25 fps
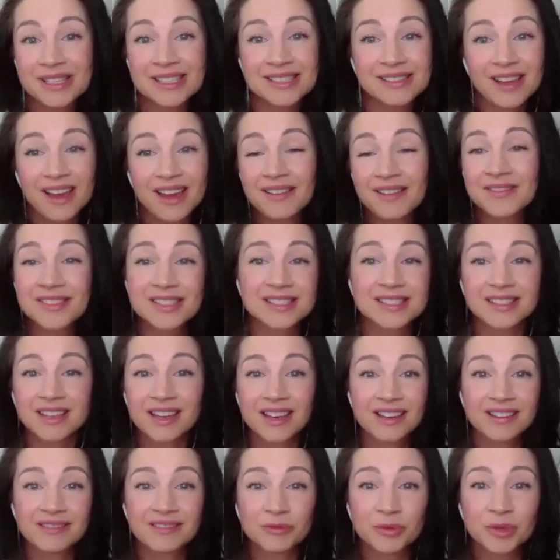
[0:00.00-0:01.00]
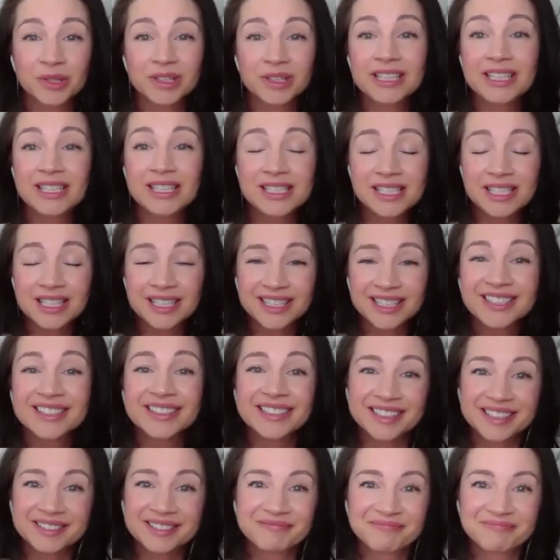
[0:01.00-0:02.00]
women's lives that really need to hear
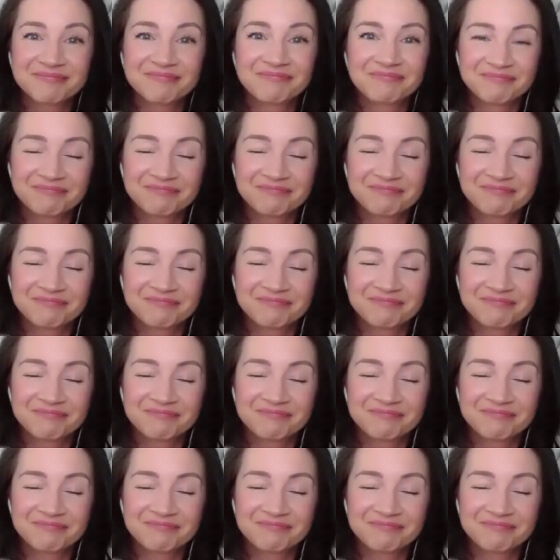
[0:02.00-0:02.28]
it.